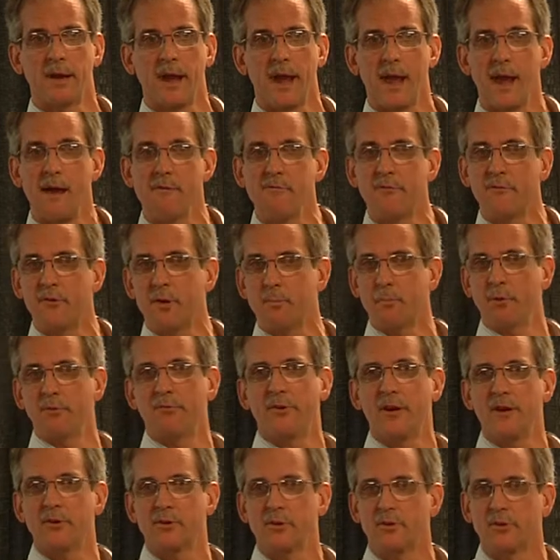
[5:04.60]
at every
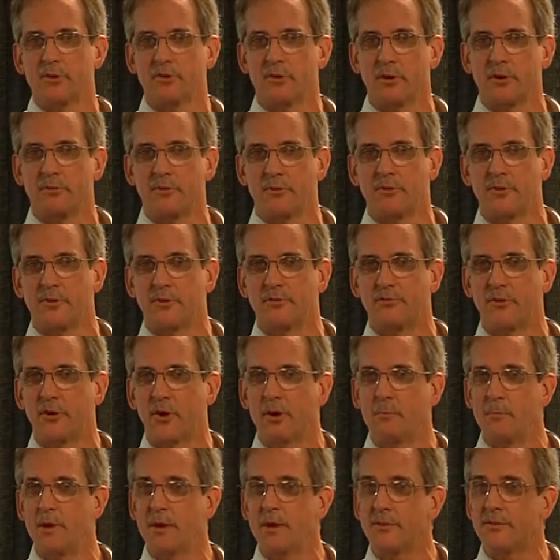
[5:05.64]
professional services
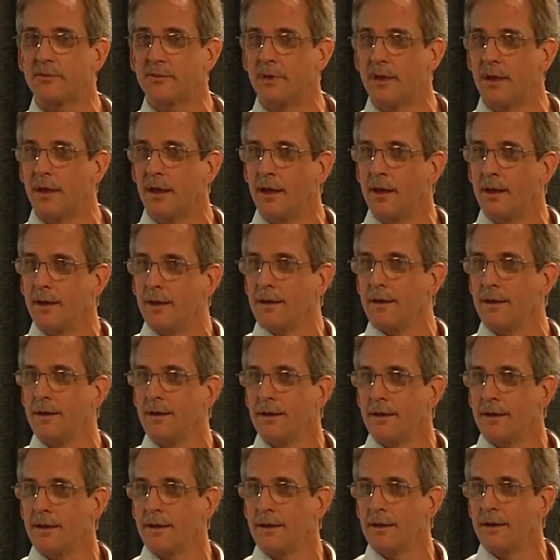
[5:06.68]
firm is
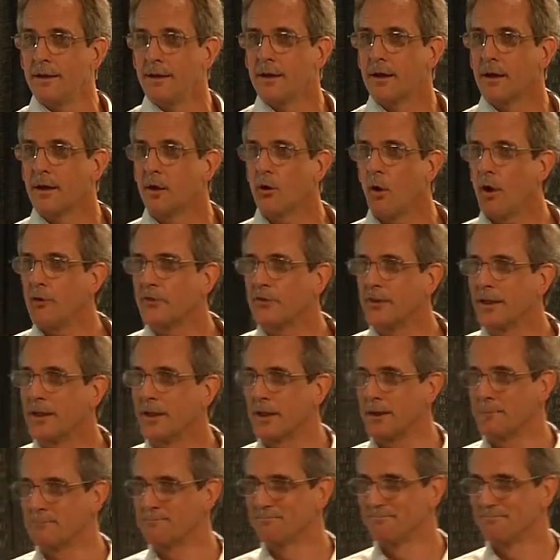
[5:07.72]
cross-selling.